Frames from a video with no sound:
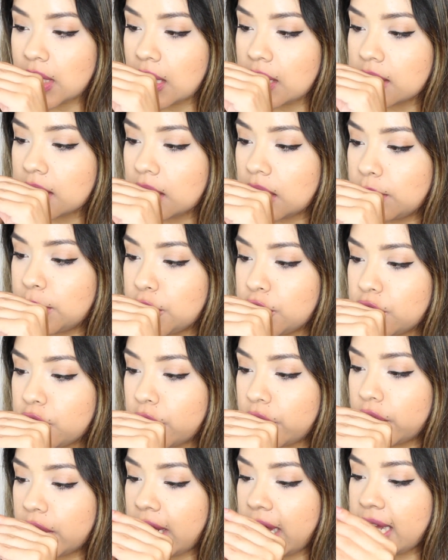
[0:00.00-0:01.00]
So let me show
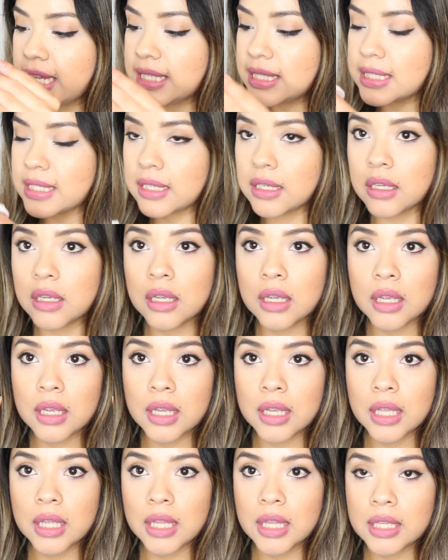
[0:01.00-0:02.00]
you guys.
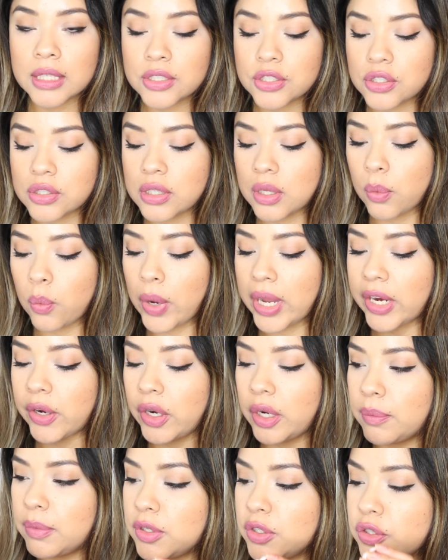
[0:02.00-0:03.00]
It's just a white
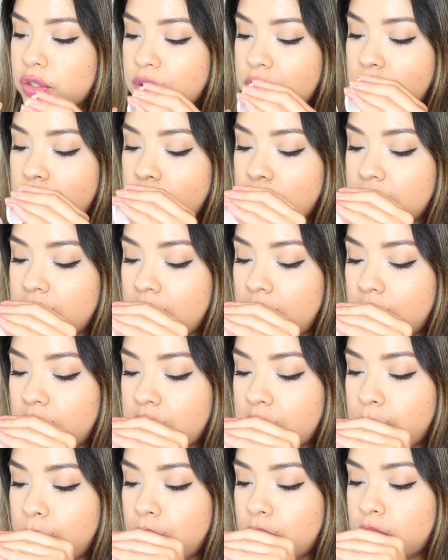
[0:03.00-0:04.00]
cream and you just use a little
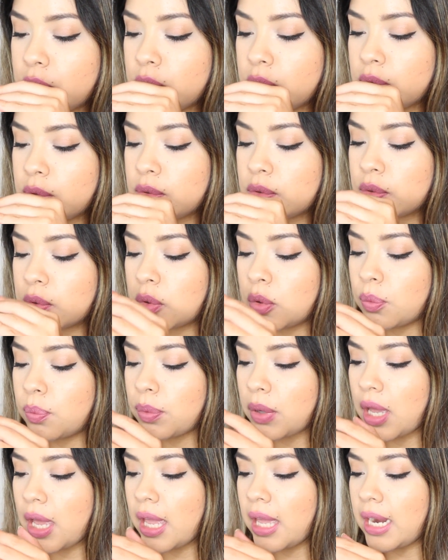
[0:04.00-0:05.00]
spoon to scoop
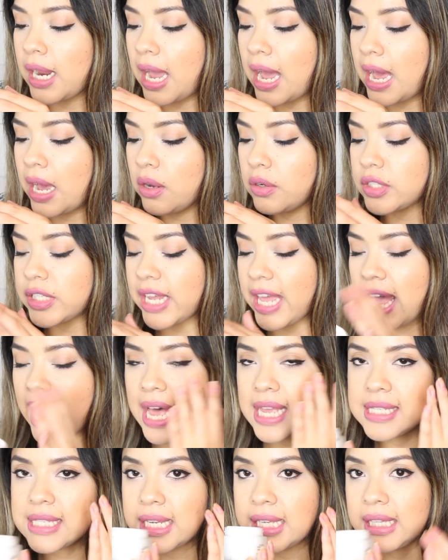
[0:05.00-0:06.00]
it out. It
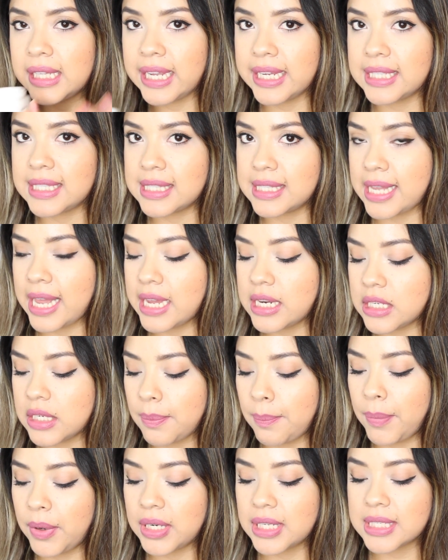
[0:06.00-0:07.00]
has a light scent,
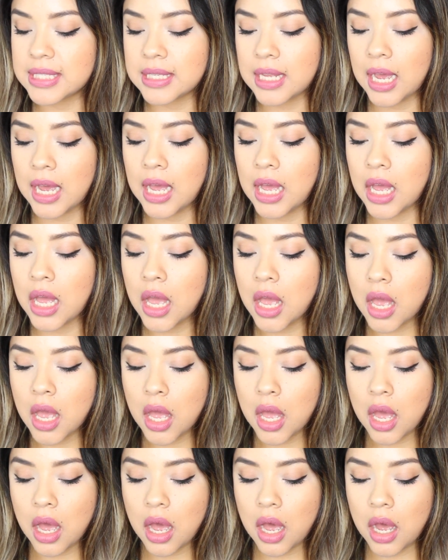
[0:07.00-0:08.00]
but it's not
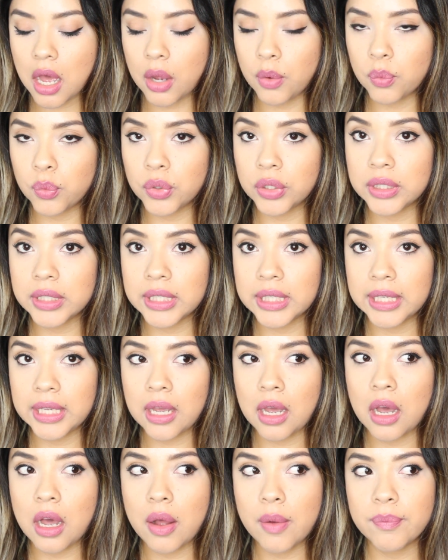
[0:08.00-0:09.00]
uh, really
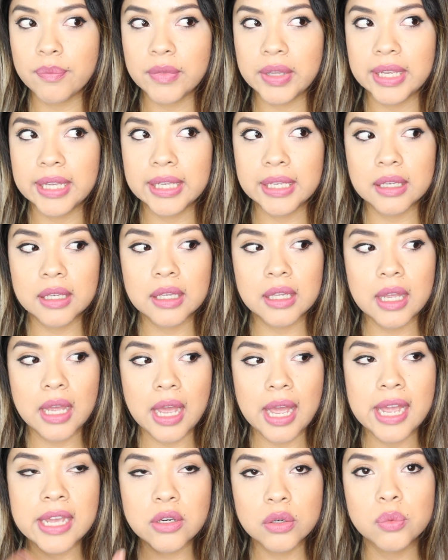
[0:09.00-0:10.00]
um, like,
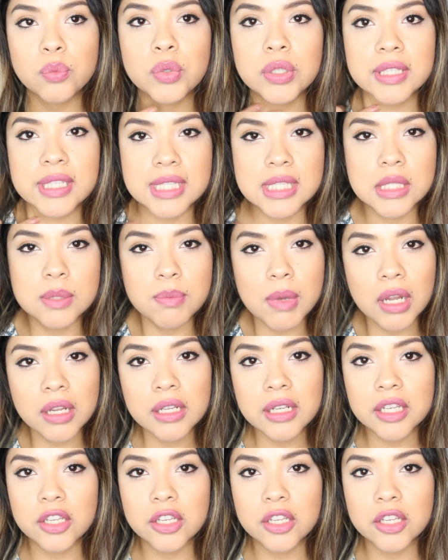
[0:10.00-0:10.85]
I don't really smell it.